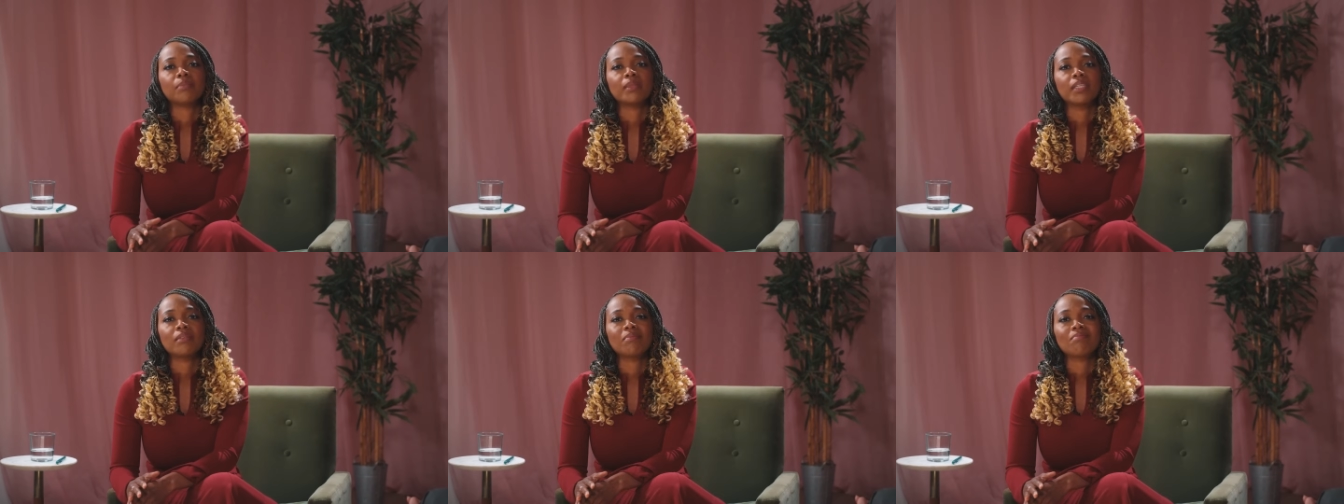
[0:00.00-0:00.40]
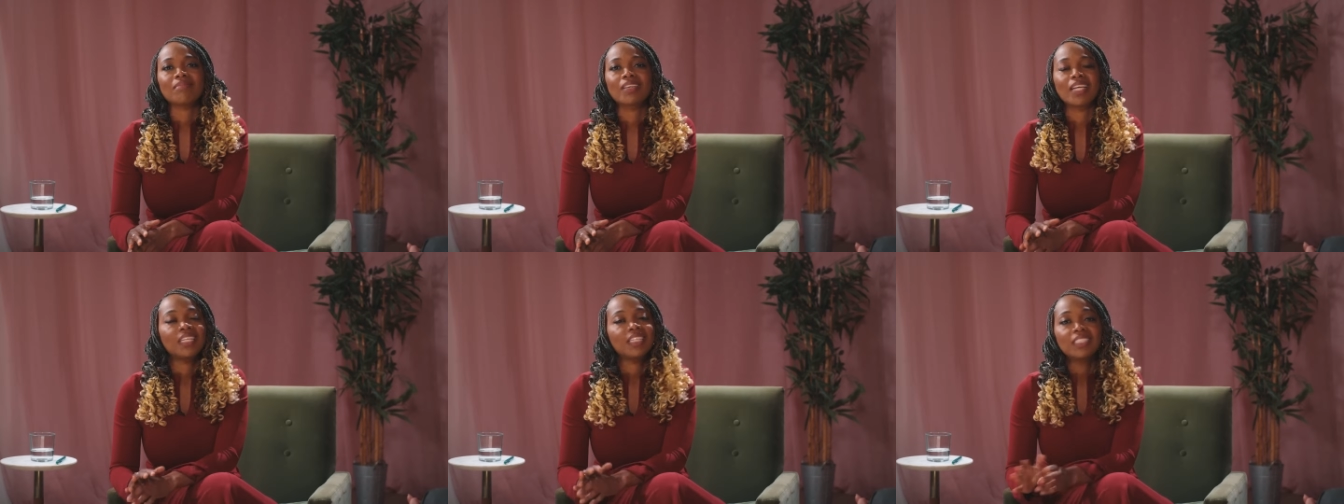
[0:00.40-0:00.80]
But
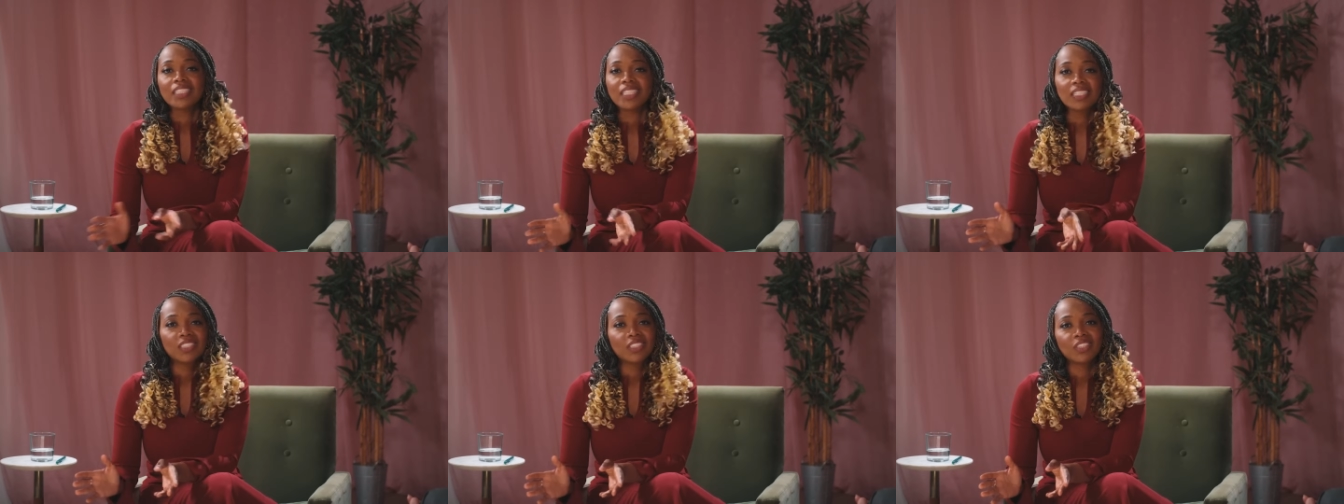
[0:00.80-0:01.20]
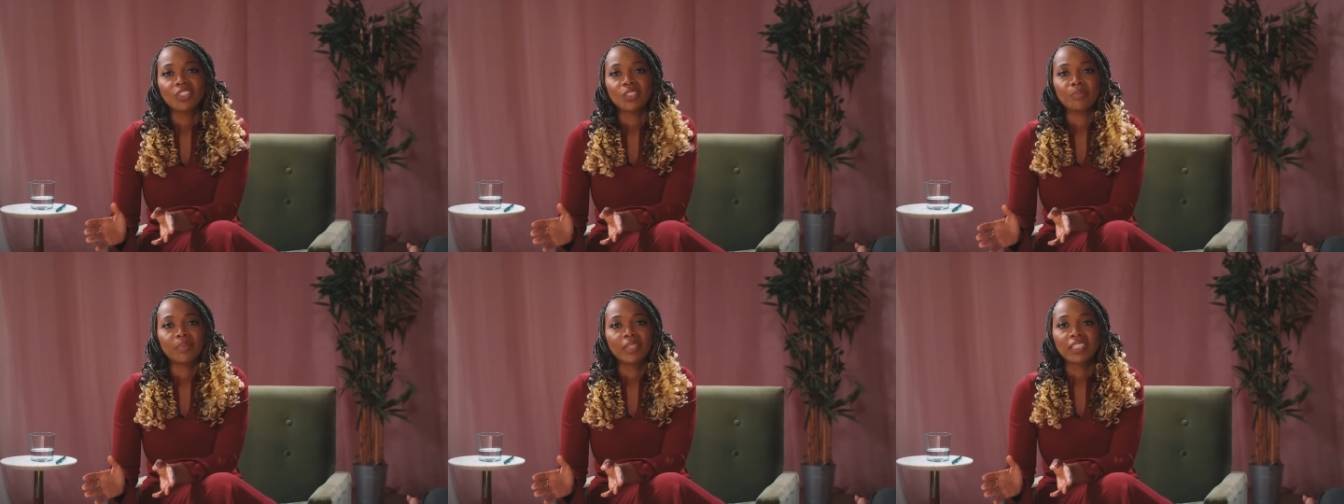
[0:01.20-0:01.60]
any changes to
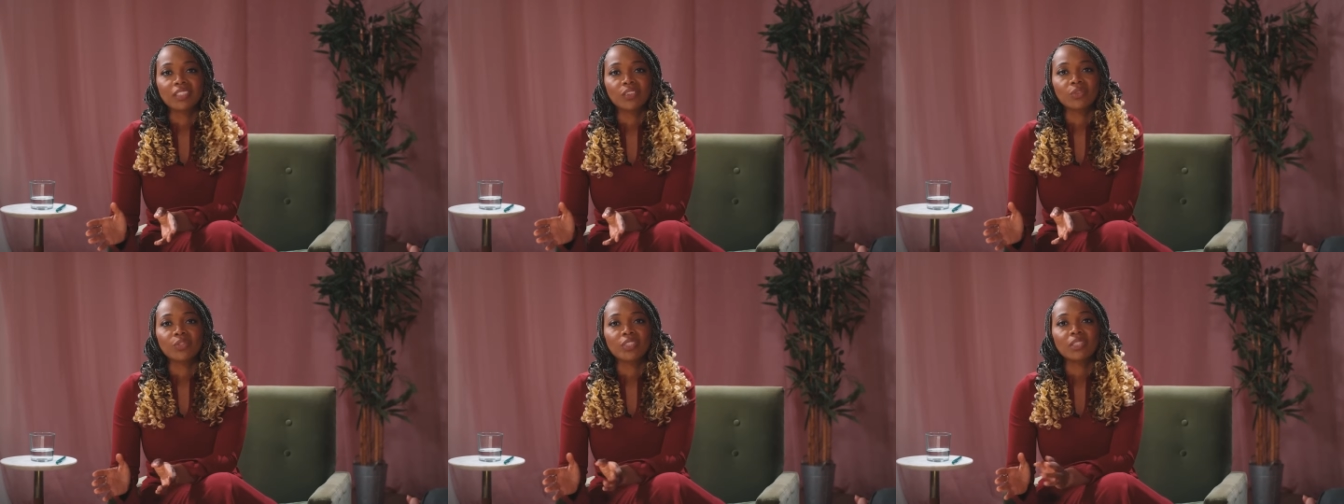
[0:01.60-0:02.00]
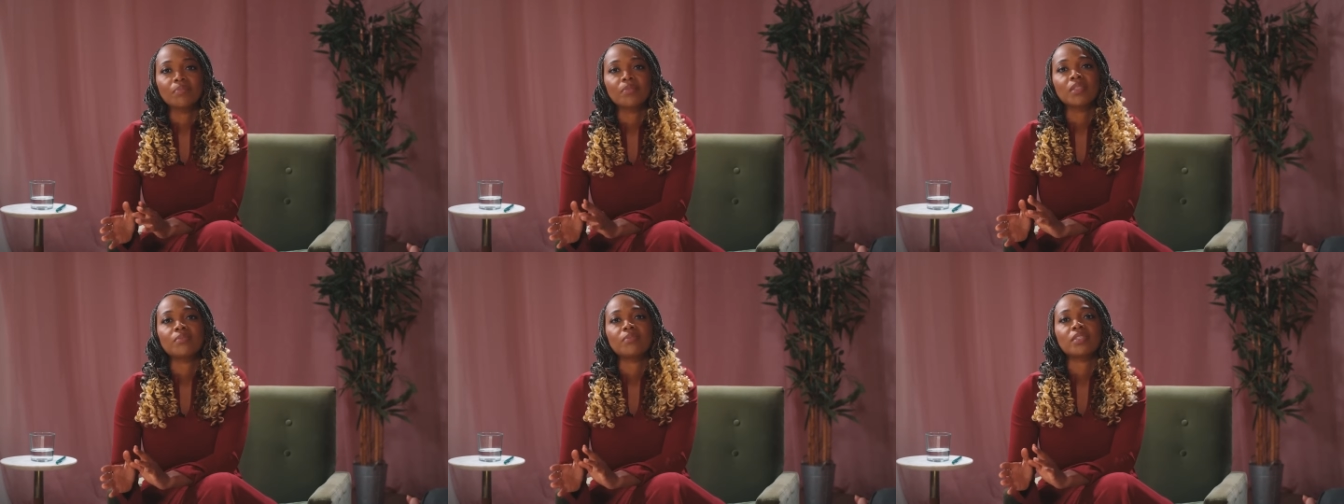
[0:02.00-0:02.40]
your breast or
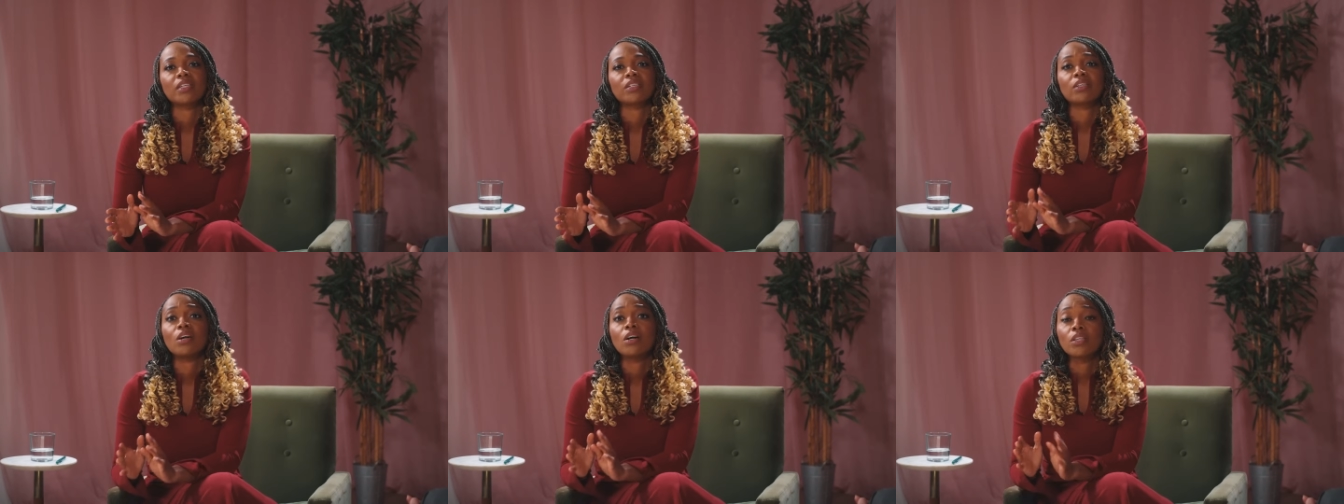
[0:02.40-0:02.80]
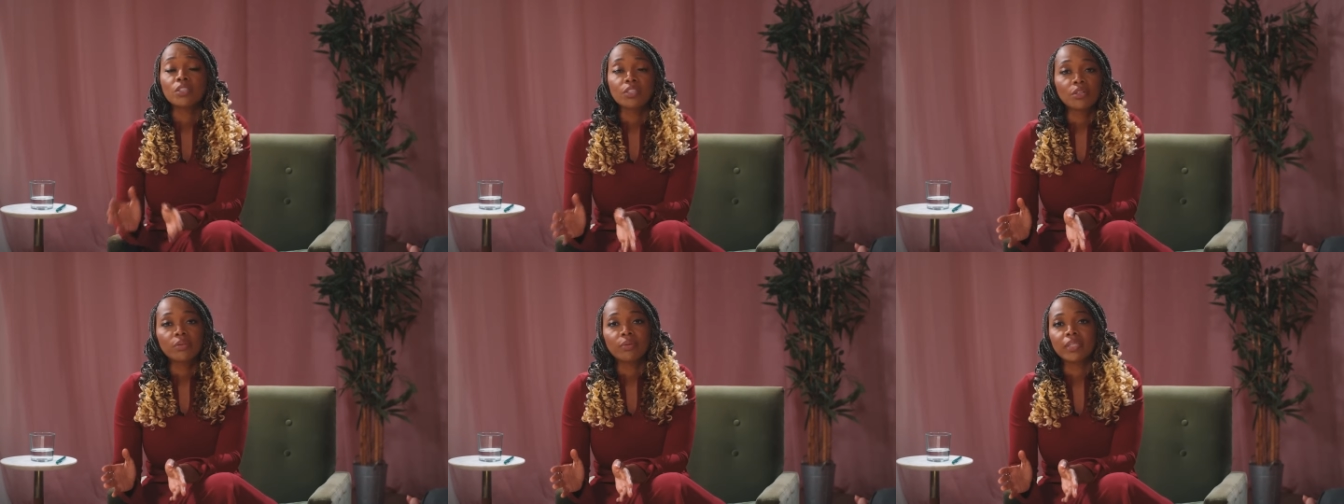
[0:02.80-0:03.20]
symptoms that are
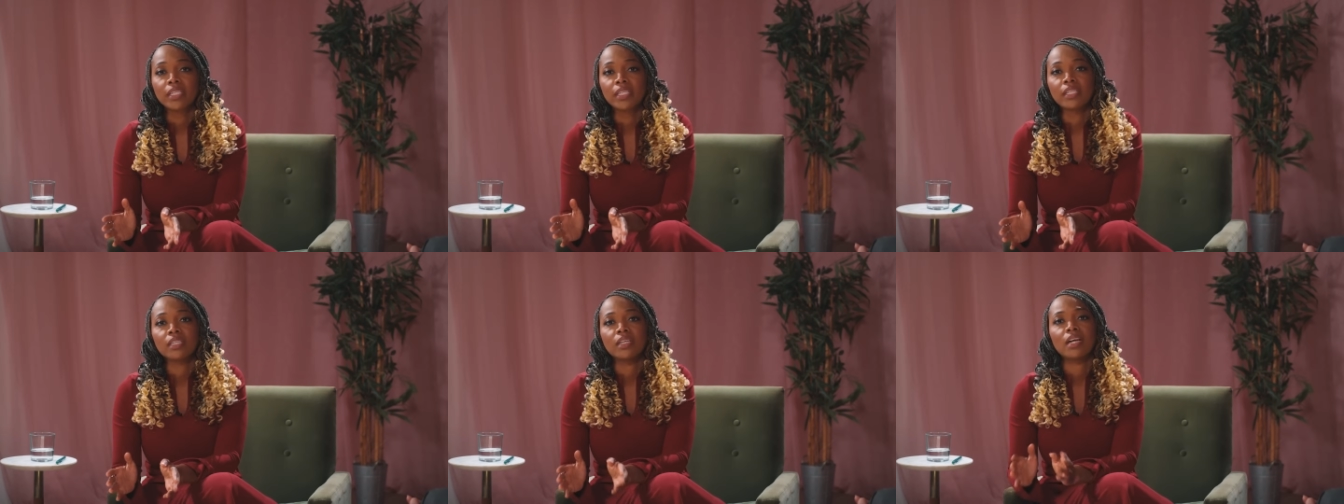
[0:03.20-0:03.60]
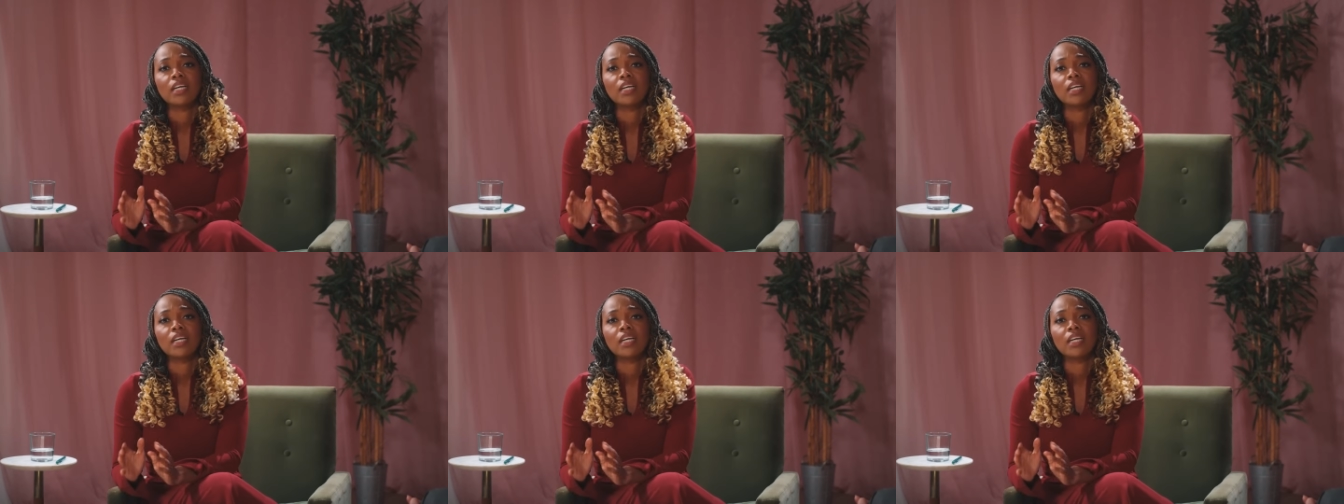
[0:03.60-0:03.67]
ongoing,